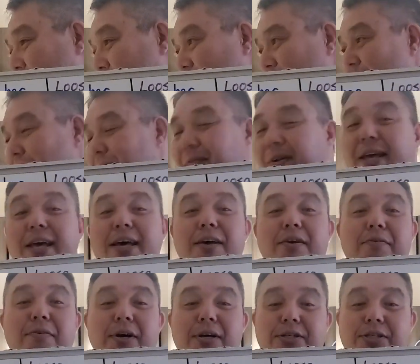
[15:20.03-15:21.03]
kind of
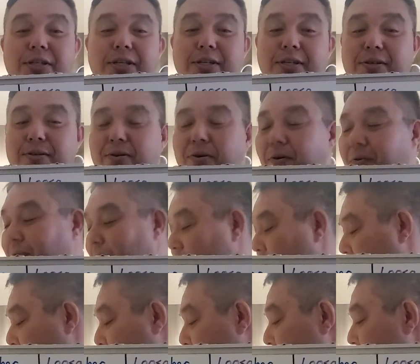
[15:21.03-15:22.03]
can crushing over
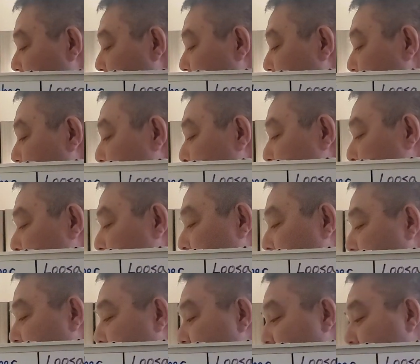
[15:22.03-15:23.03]
there.
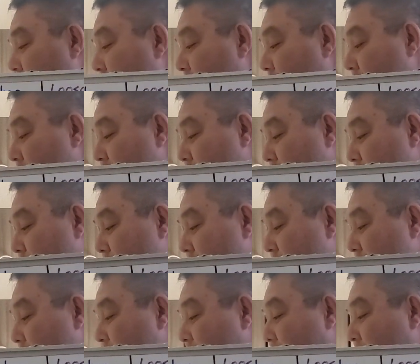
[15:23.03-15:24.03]
But
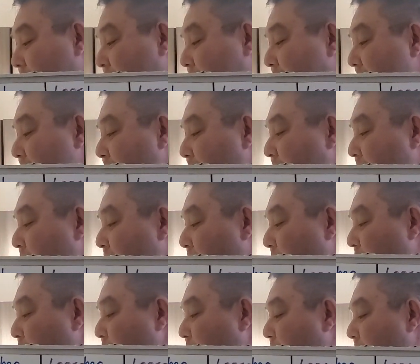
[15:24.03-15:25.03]
uh, same can
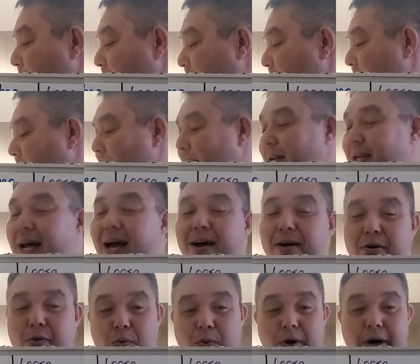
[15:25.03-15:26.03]
almost be said,
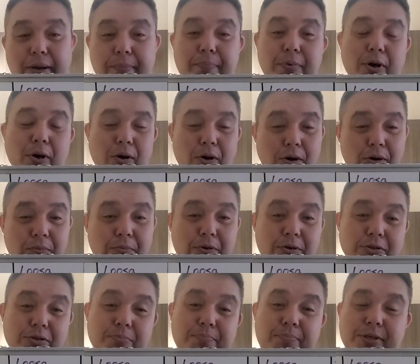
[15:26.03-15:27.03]
not quite, but
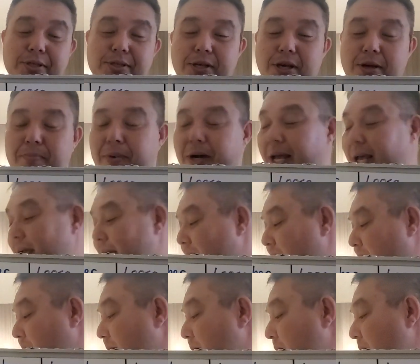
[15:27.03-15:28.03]
almost be said by
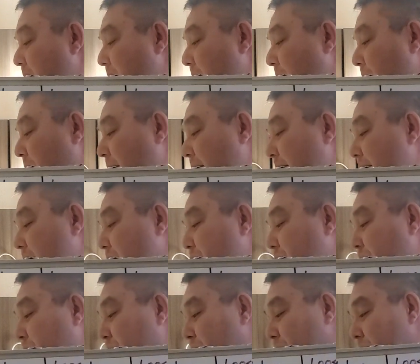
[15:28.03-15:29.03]
An about
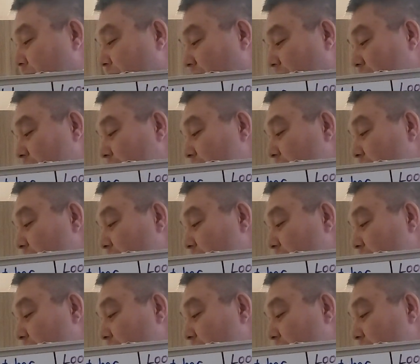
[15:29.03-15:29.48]
Ange Loosa.